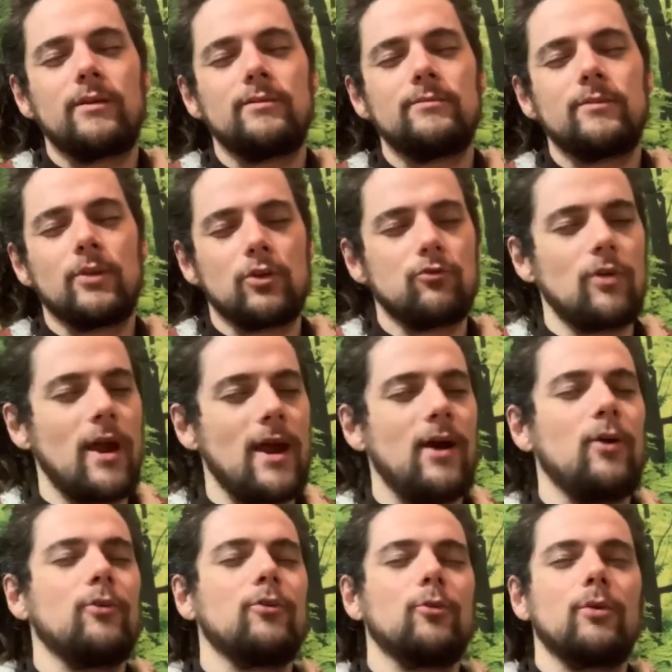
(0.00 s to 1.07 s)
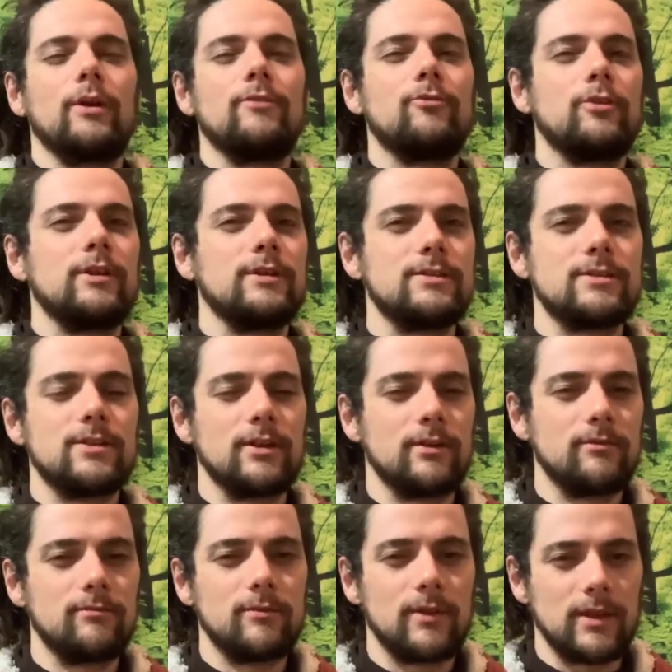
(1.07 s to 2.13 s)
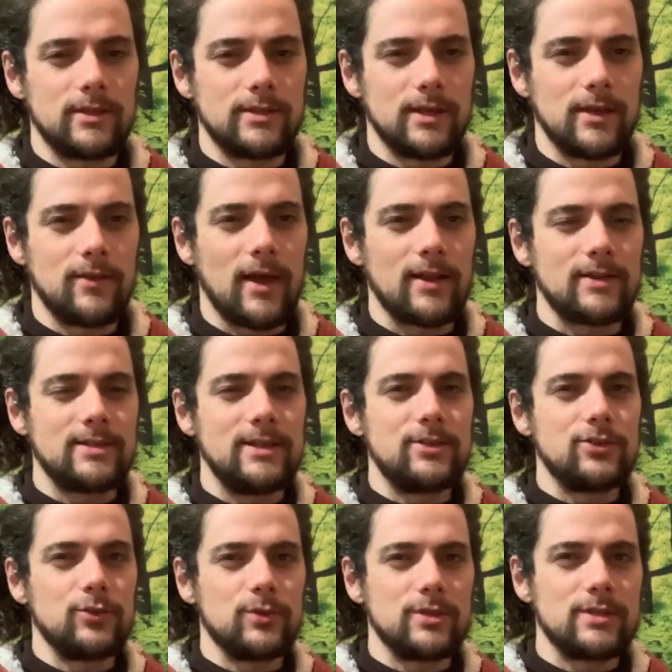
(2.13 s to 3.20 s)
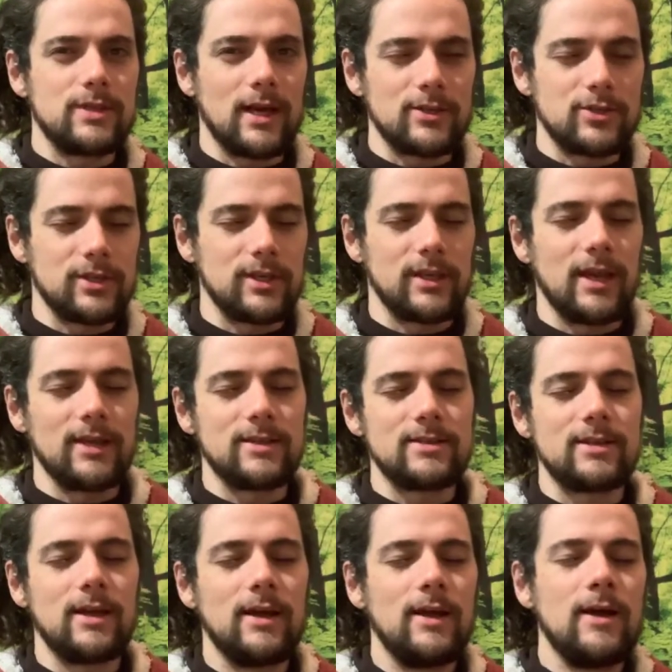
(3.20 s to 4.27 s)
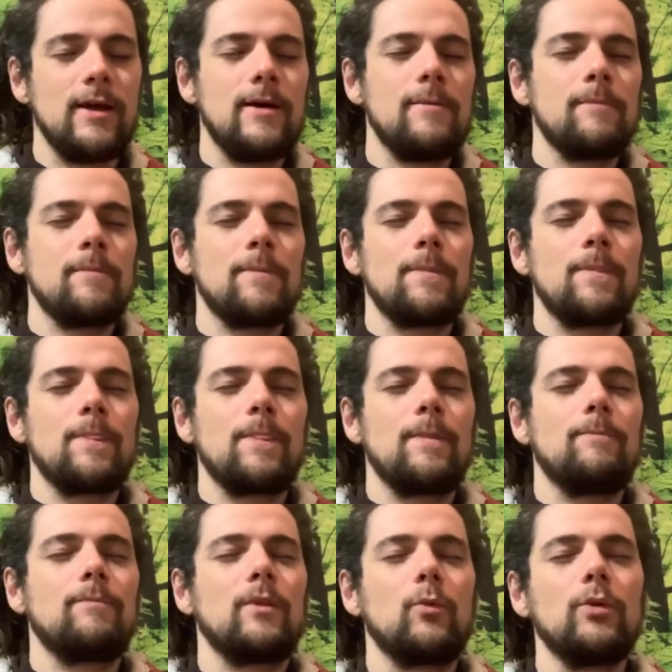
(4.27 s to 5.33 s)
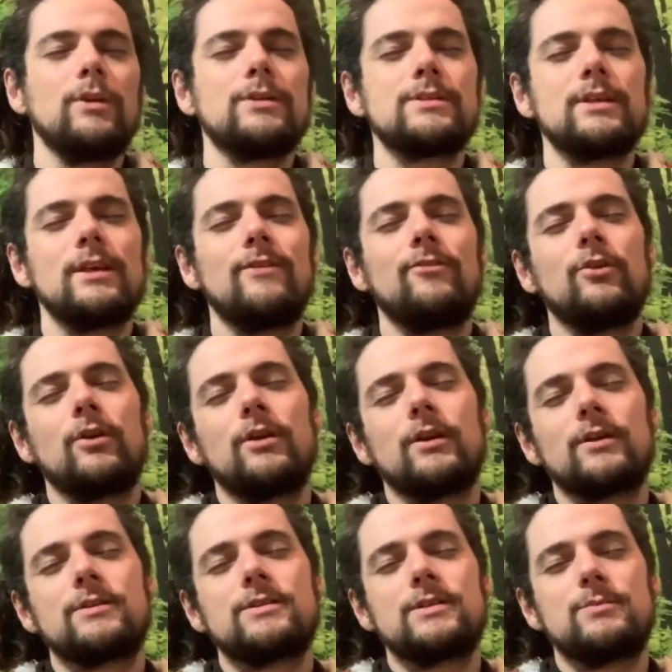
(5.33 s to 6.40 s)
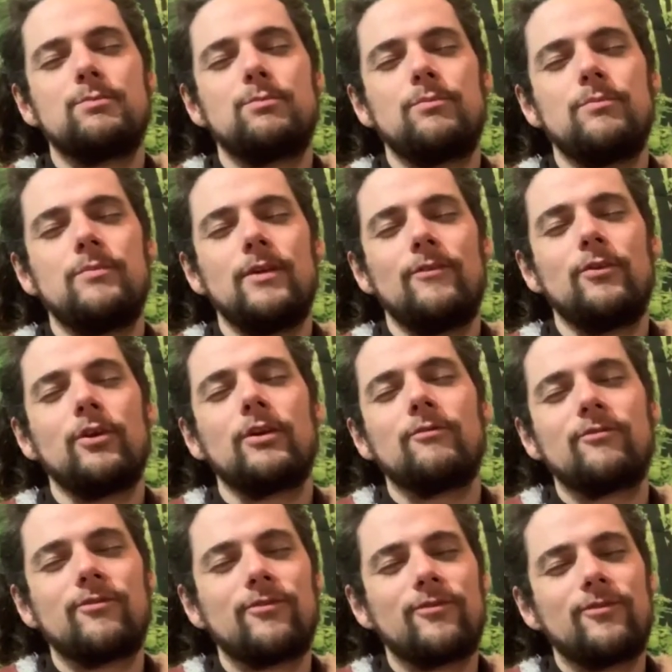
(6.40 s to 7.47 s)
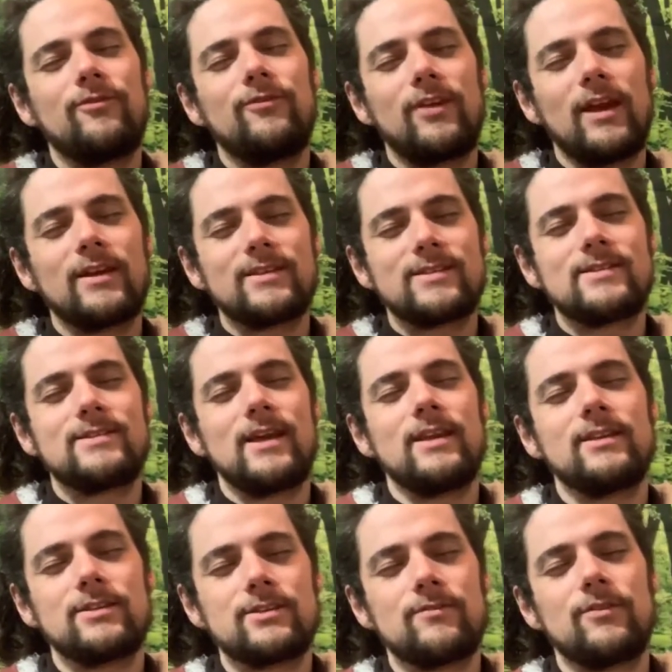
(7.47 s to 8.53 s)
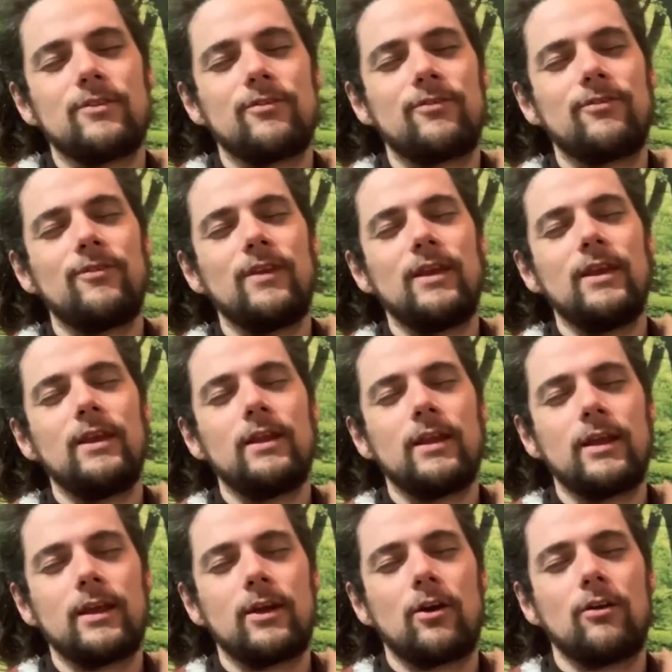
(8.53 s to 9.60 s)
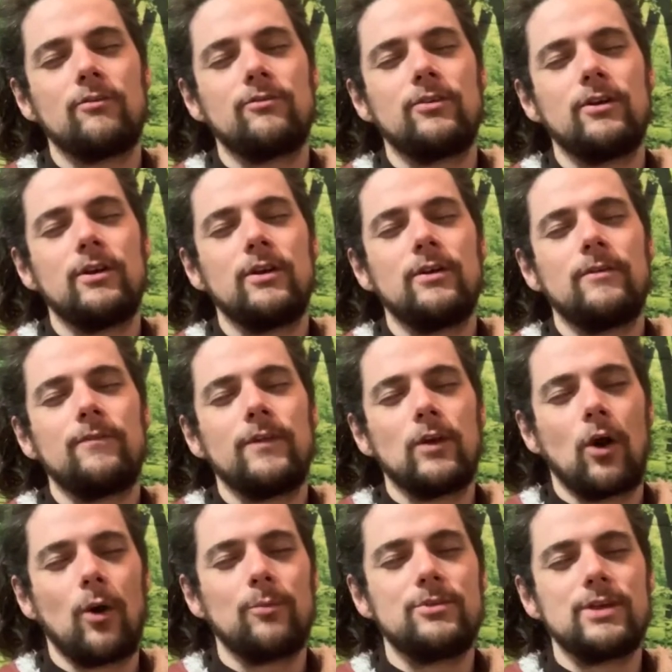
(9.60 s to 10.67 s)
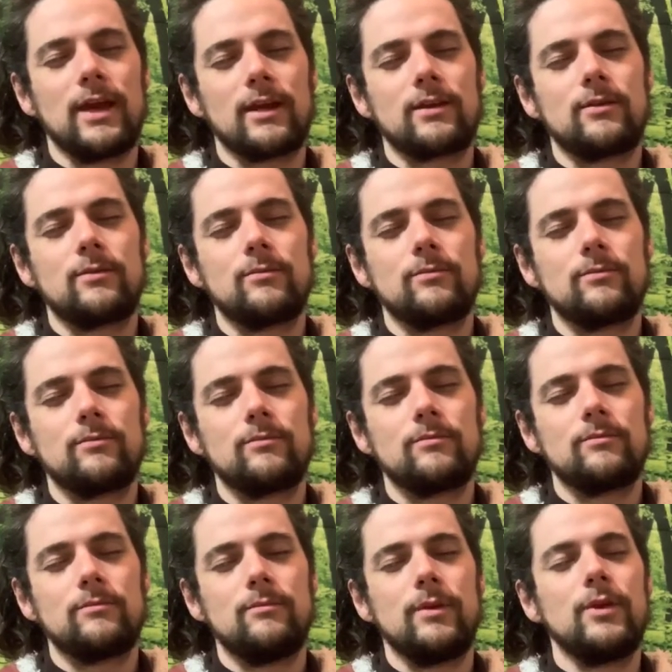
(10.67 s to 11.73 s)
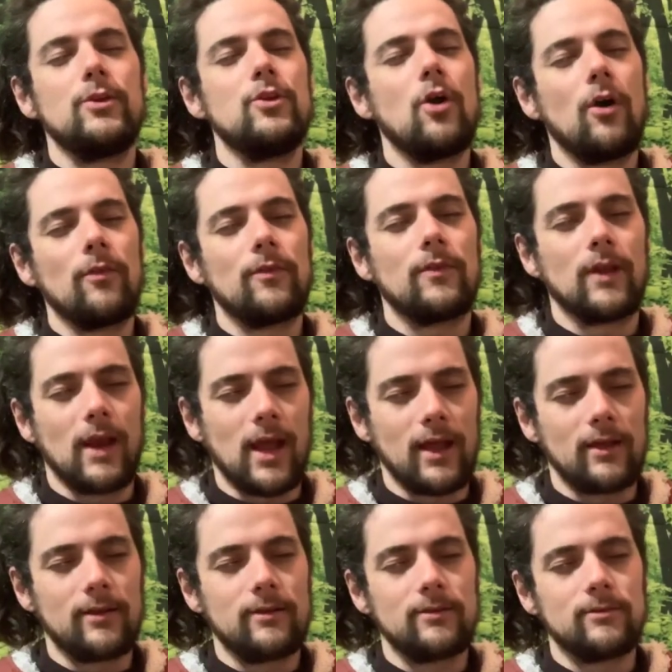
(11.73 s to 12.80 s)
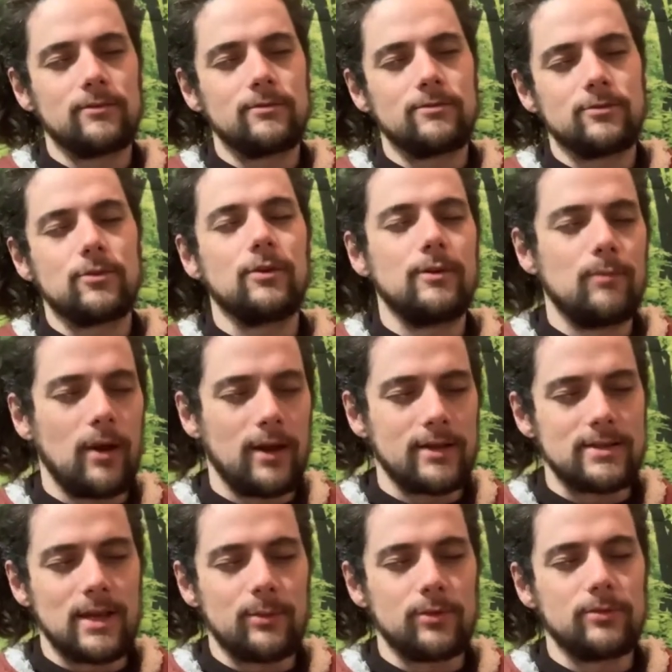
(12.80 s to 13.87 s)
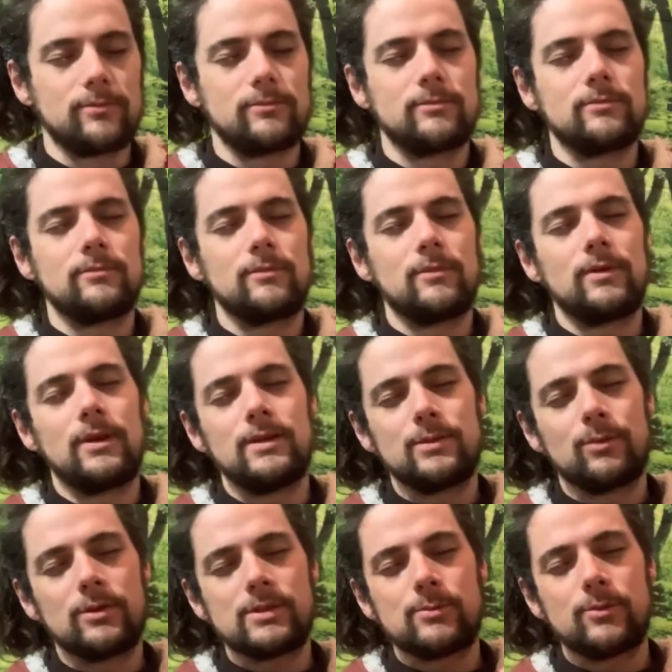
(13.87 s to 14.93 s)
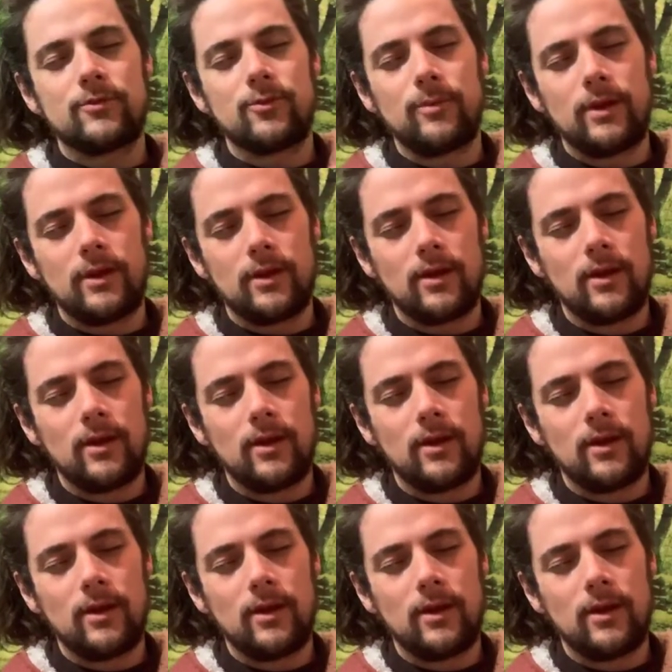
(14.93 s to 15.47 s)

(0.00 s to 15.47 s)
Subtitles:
the ground or whatever it is that tissue is touching against. I want you to see if you can get a sense of the feeling of the object, but not the leg. So in my example, is it possible for me to